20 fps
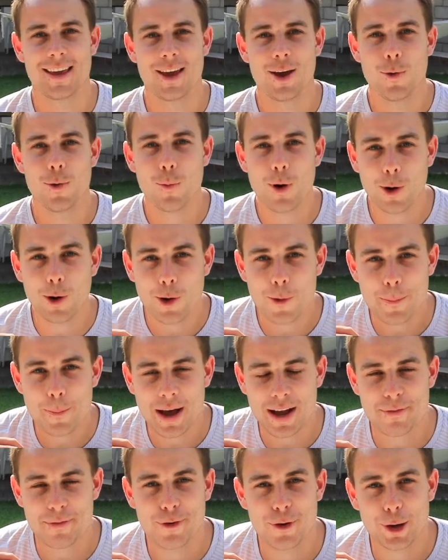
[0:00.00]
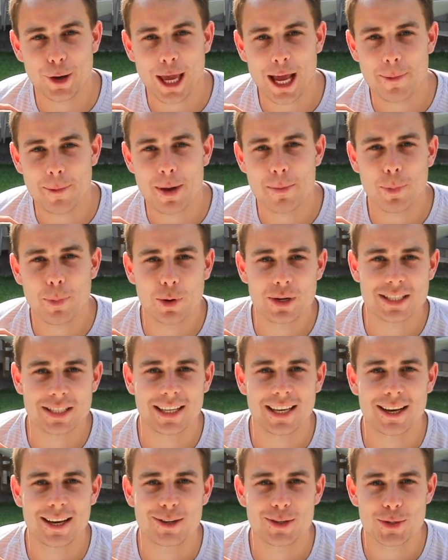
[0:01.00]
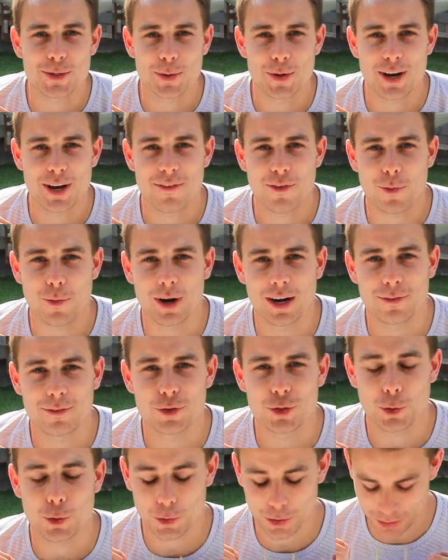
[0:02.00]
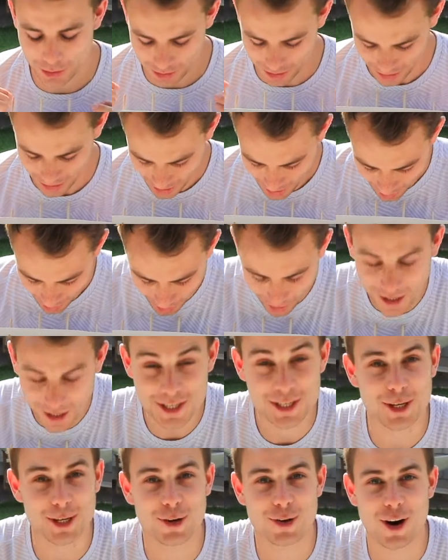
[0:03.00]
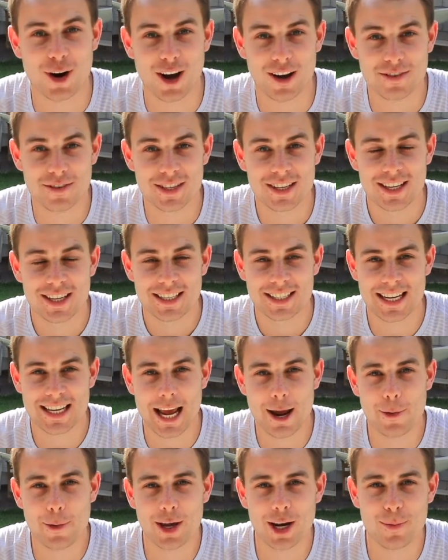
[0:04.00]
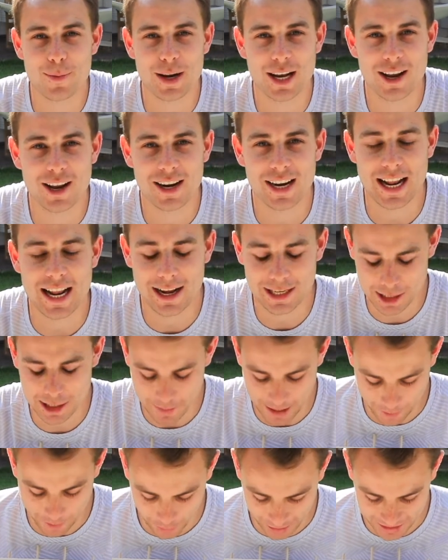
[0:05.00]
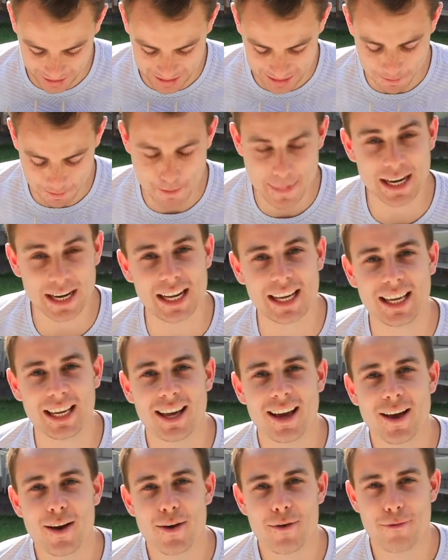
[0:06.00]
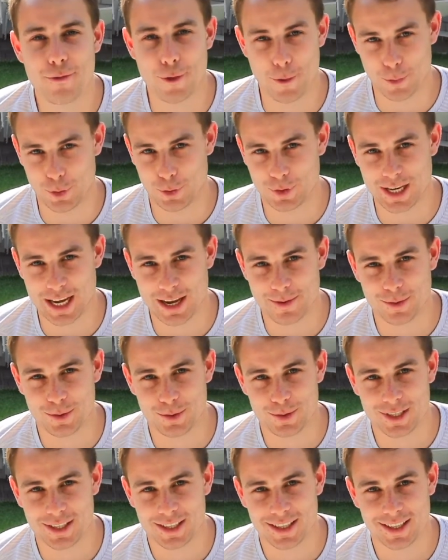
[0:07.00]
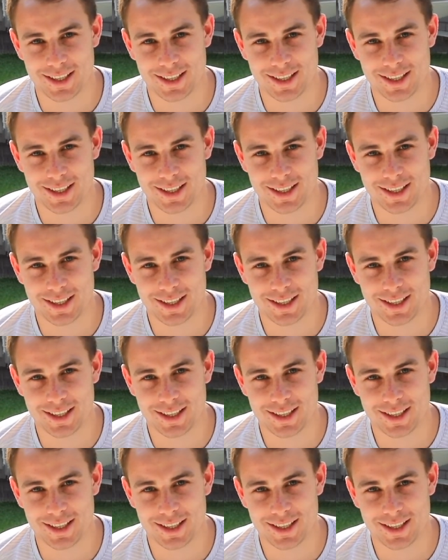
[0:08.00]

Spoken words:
Welcome back, Foot Academy boys and girls, to another one of Jordan's arts and crafts. Today we're going to be learning how to make one of these mini football tables.